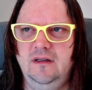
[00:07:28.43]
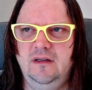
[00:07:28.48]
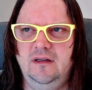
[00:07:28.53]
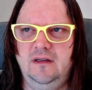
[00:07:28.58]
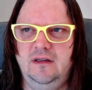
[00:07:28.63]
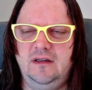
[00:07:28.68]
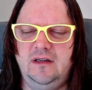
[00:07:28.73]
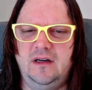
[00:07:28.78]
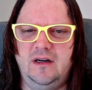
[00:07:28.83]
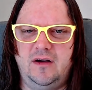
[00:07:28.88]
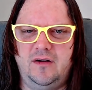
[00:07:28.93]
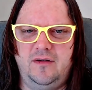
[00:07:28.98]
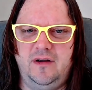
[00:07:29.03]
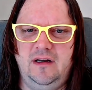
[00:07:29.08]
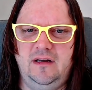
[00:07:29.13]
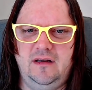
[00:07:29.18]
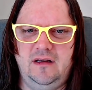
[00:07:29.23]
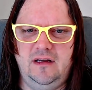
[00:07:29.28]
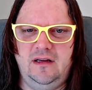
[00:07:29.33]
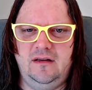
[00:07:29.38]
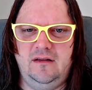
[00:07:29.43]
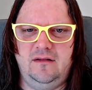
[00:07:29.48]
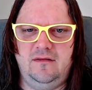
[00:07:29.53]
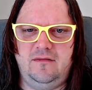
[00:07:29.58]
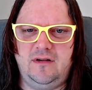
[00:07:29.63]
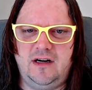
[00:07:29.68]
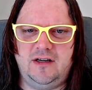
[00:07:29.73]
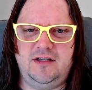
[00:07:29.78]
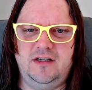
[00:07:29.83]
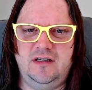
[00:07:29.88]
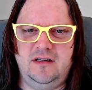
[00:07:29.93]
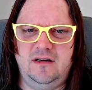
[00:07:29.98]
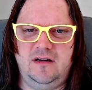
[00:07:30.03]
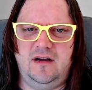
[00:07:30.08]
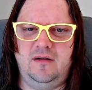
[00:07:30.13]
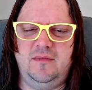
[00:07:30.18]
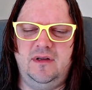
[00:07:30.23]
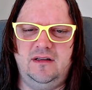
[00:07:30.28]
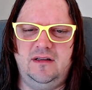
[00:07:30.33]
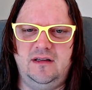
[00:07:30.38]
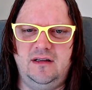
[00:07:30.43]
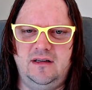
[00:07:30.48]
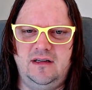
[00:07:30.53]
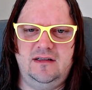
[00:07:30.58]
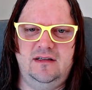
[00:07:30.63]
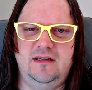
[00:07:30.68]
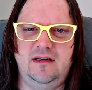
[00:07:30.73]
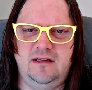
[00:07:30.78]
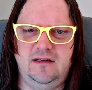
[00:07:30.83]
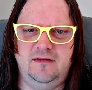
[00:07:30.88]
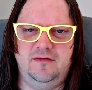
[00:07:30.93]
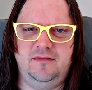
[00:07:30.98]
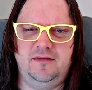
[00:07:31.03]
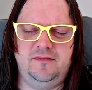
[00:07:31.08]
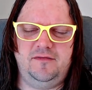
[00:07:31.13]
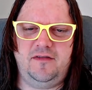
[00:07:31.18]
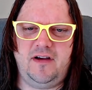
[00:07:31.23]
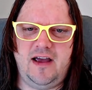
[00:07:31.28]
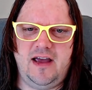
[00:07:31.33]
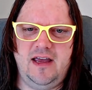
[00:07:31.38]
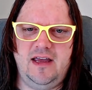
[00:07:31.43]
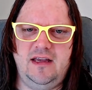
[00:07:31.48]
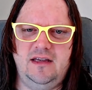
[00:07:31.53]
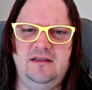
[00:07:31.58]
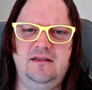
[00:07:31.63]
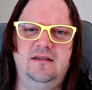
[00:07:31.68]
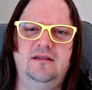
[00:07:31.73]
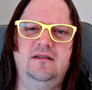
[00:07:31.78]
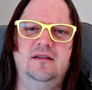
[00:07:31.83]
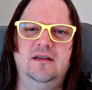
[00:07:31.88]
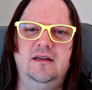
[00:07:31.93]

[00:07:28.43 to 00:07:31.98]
the Russian I'm at the listening phase.